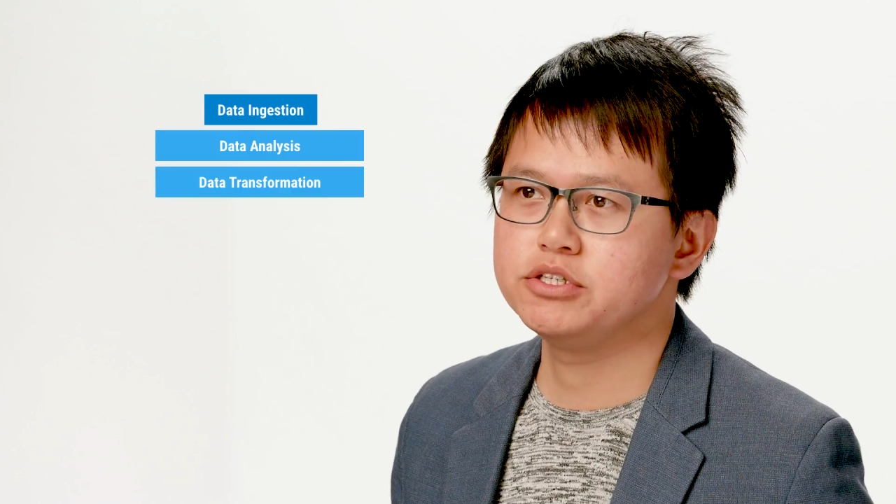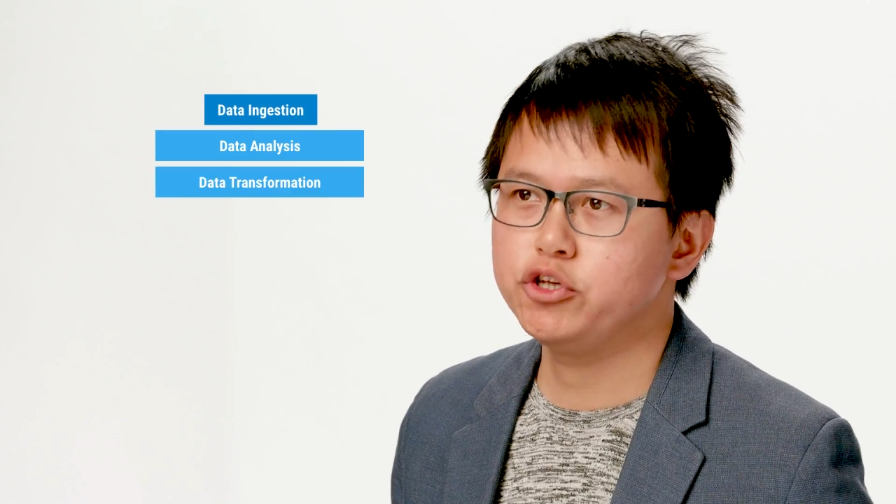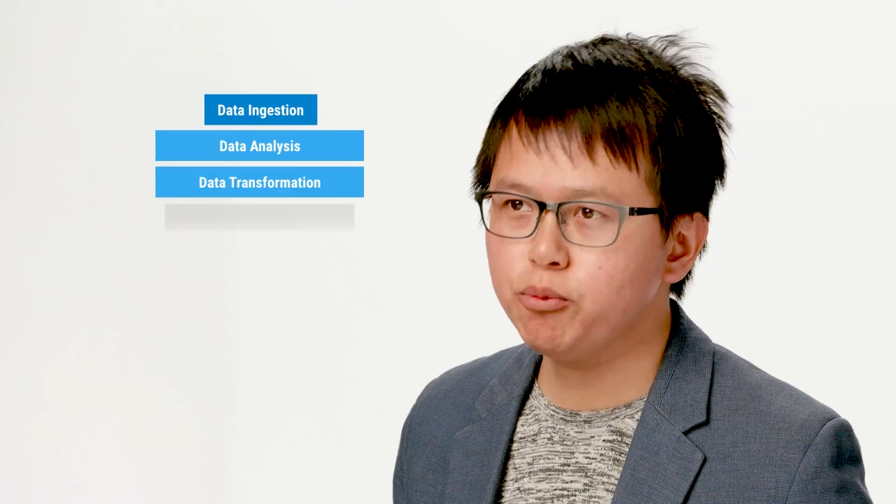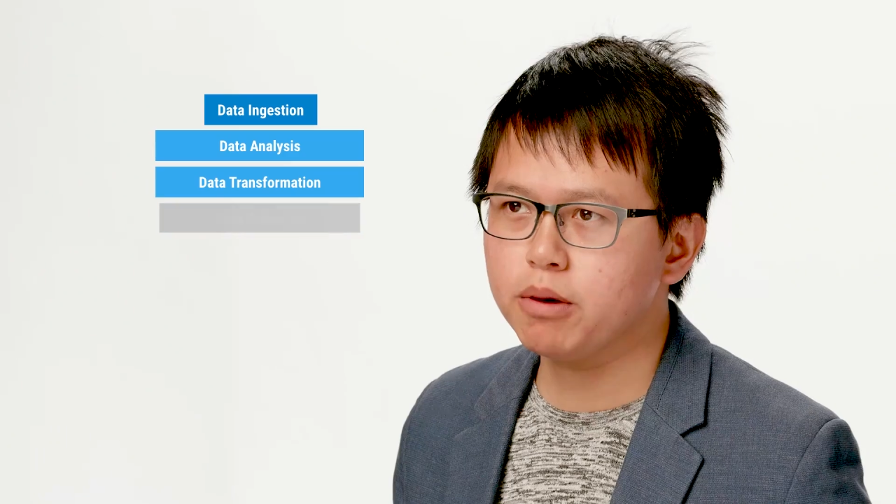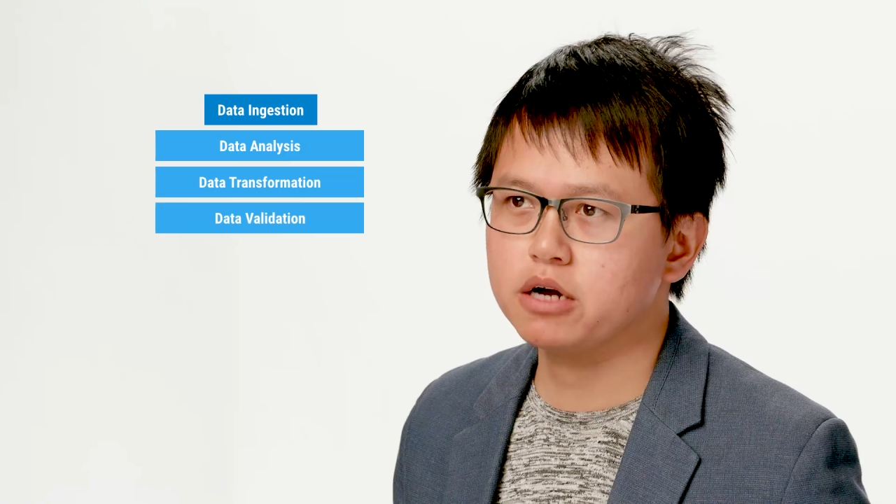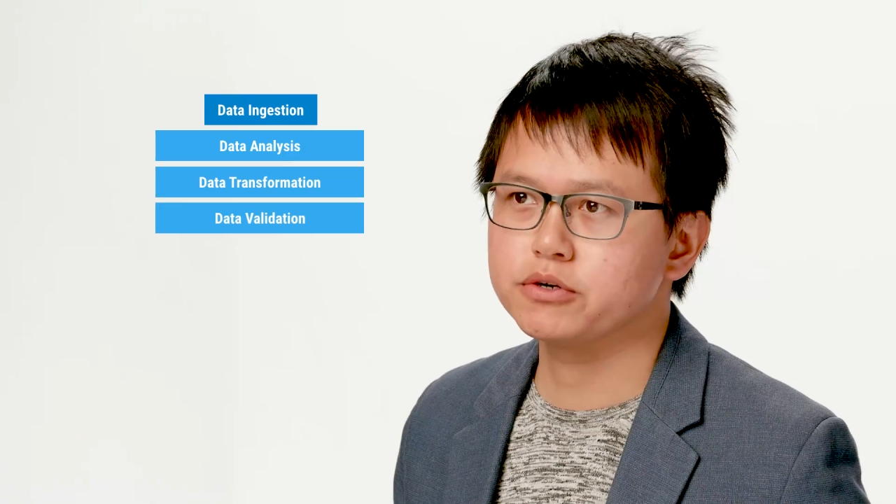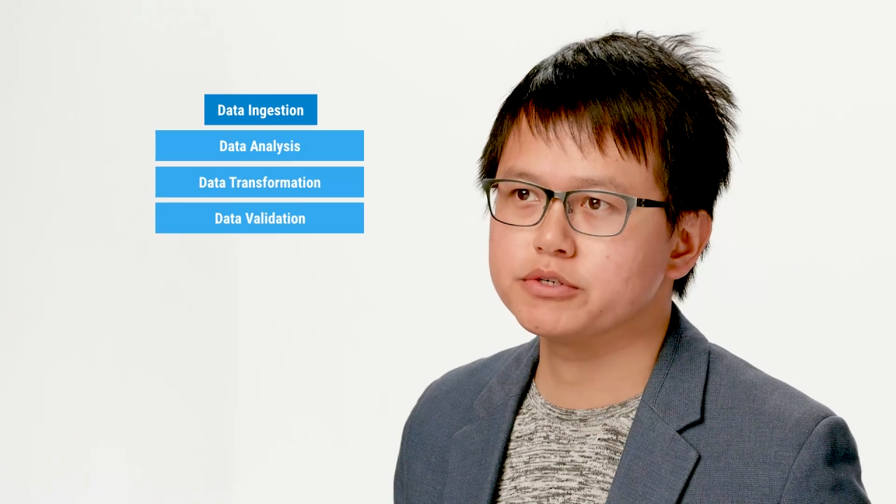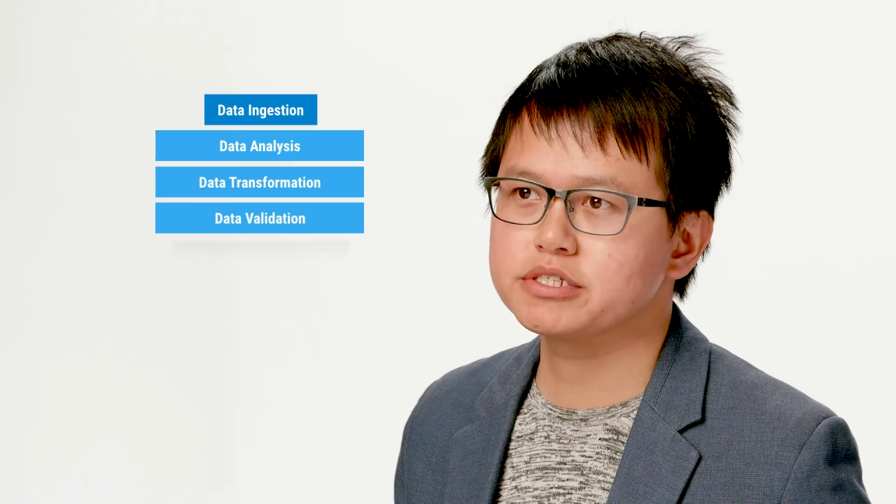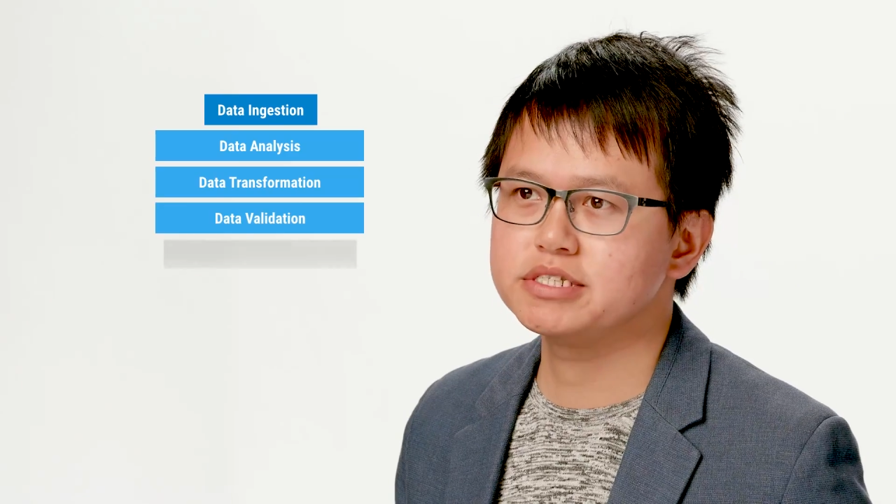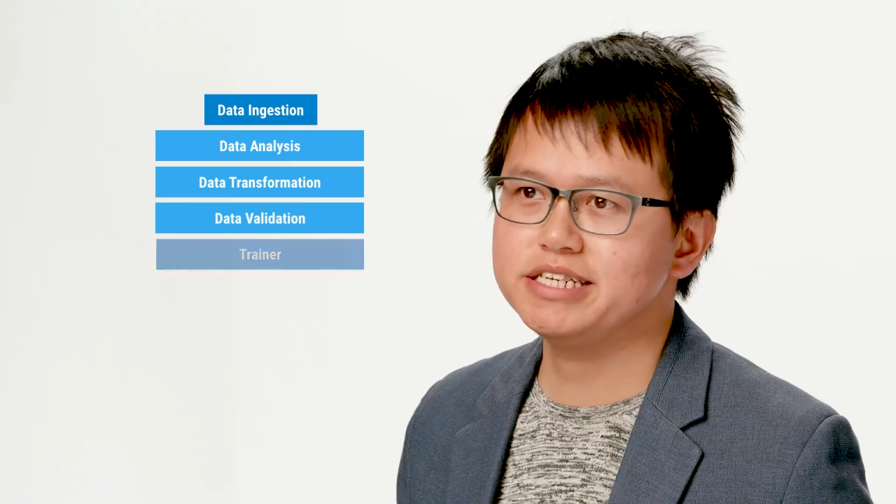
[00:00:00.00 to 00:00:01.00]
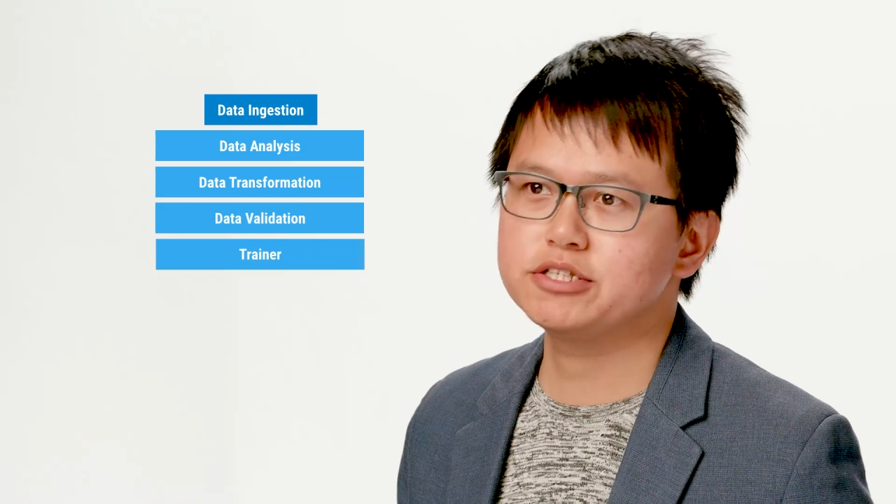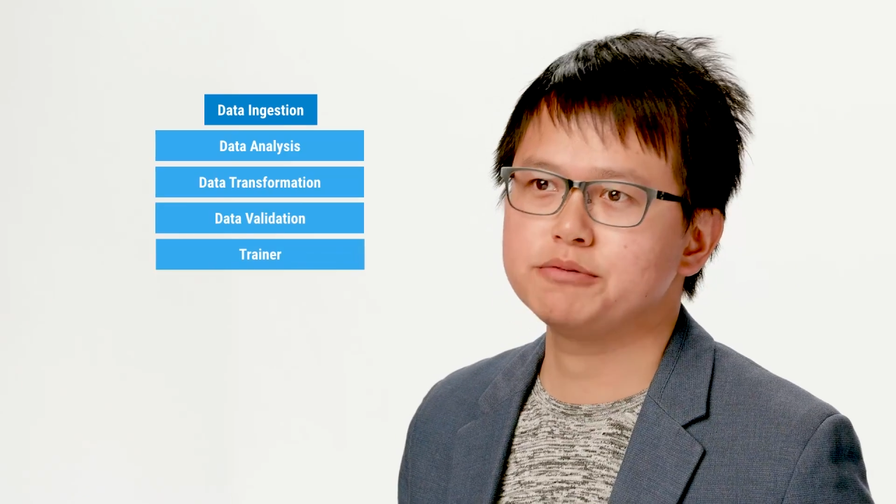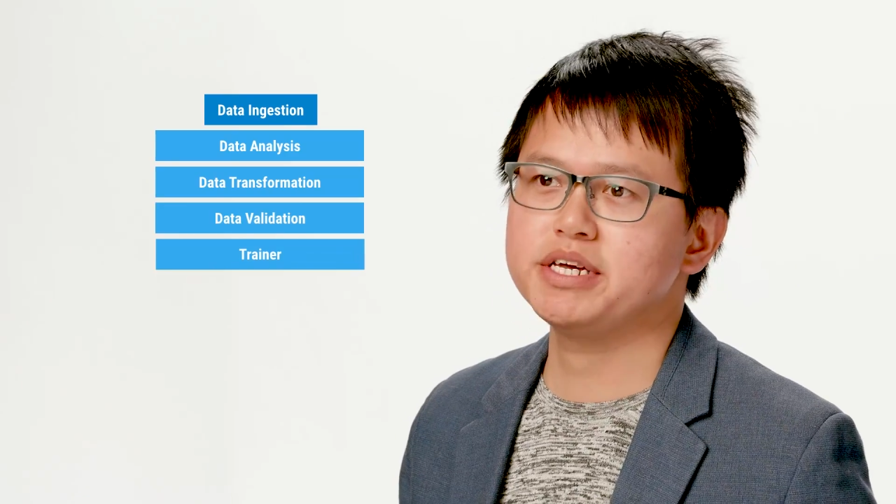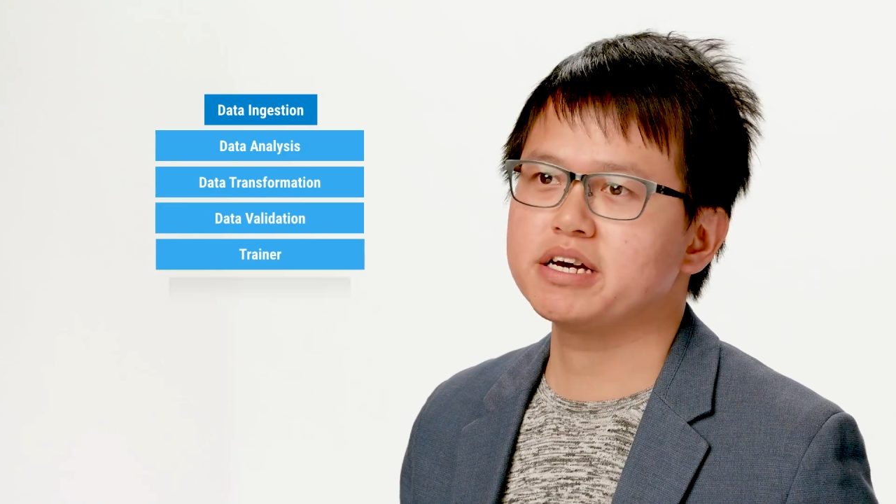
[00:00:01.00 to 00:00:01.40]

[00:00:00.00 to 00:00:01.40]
new models need to be